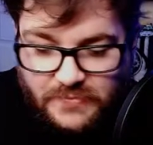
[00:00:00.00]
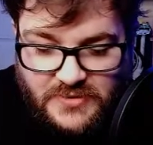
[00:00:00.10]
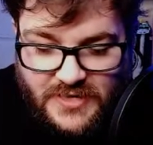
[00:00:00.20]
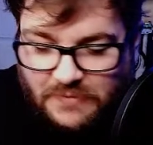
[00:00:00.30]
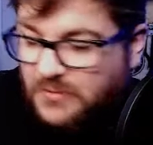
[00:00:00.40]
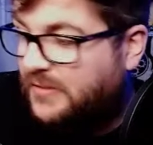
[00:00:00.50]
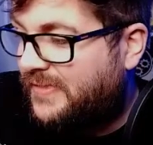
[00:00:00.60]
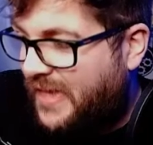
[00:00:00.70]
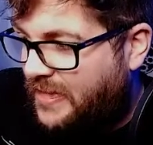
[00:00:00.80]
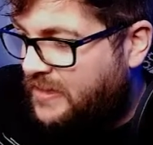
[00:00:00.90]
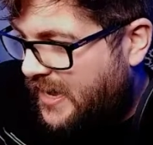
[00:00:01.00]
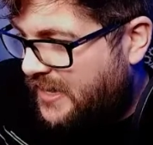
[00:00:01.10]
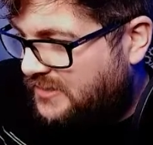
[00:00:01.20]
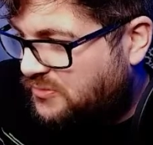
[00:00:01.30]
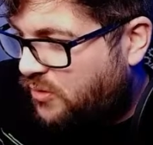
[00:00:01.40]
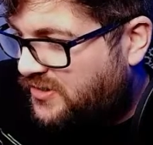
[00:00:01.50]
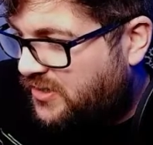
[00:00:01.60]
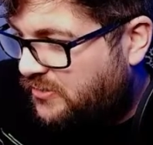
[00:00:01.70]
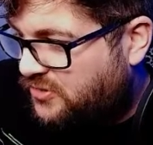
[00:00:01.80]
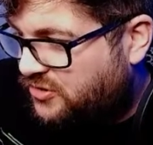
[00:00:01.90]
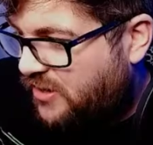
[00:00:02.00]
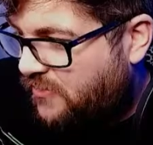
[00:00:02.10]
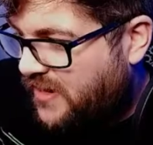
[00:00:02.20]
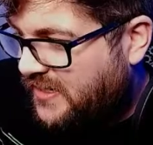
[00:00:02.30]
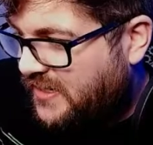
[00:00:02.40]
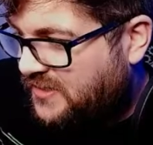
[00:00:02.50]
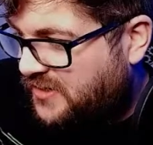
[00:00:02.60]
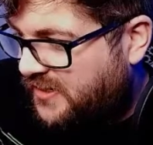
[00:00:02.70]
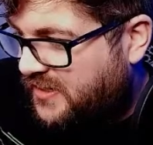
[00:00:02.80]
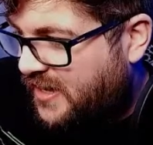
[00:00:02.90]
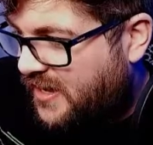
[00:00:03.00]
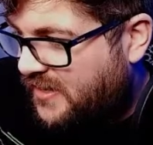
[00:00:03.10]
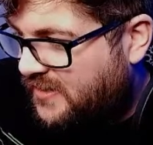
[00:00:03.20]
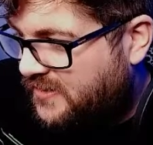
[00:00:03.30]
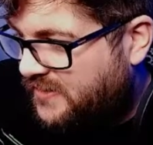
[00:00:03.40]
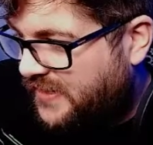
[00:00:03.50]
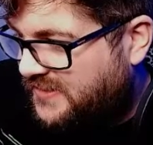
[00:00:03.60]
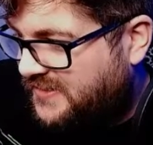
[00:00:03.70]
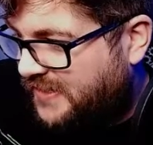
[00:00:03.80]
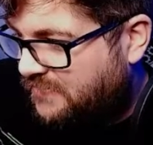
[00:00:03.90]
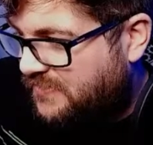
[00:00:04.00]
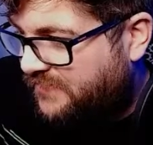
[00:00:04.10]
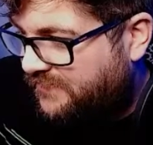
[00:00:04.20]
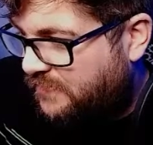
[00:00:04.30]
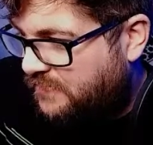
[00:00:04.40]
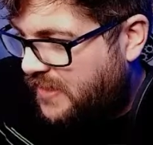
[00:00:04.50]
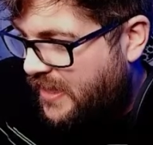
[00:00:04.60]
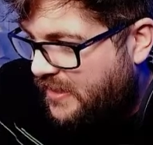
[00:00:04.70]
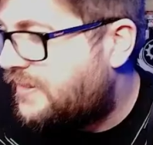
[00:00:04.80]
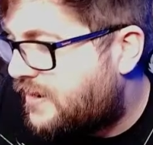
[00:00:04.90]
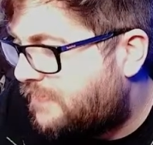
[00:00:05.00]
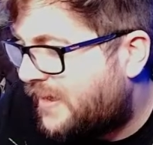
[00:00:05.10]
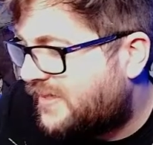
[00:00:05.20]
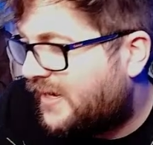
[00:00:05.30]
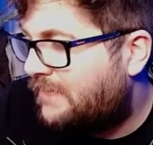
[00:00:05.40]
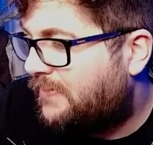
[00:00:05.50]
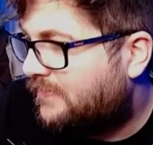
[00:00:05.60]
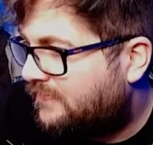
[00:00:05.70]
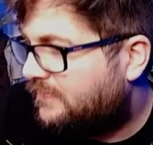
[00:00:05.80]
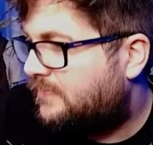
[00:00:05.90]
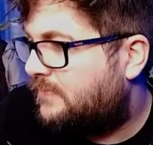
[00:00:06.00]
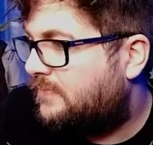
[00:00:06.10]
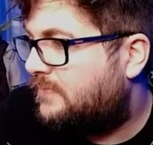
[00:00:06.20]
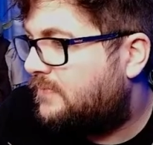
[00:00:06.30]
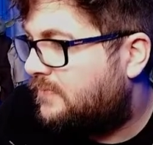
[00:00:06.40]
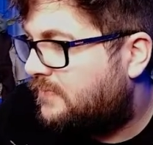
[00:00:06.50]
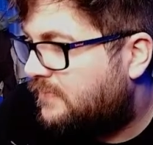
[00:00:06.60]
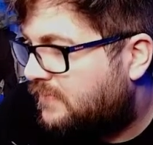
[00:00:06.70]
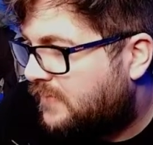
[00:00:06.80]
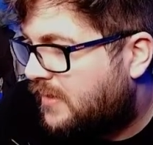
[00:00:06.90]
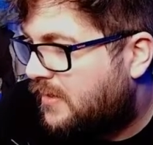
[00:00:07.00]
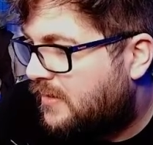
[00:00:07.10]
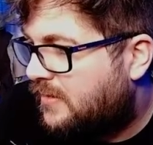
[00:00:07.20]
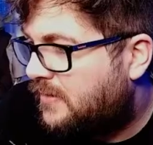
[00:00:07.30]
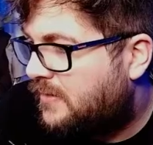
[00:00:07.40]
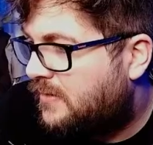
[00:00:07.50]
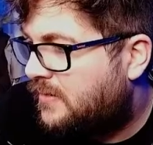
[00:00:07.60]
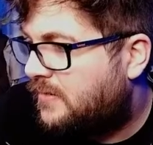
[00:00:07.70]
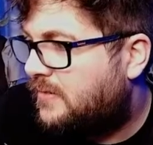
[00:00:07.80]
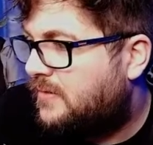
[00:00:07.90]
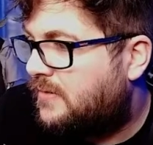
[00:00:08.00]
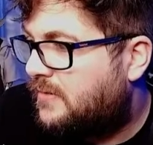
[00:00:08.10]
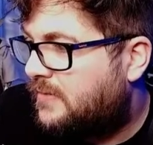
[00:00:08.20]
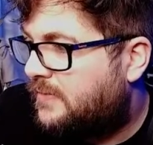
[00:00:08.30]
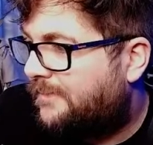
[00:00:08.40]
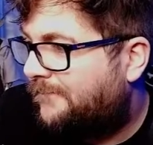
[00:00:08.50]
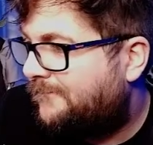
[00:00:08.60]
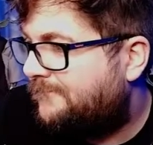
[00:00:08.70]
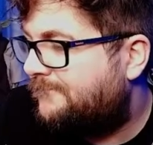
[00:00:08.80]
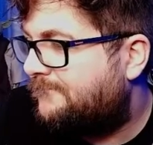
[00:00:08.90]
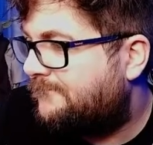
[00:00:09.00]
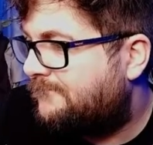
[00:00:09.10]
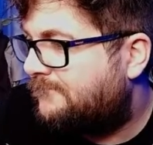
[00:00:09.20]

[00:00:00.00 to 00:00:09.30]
segment there. And what I do straight away is I cut that segment from there, and then I play the clip. Didn't kill him. Oh, maybe I did kill him. I think I did kill him.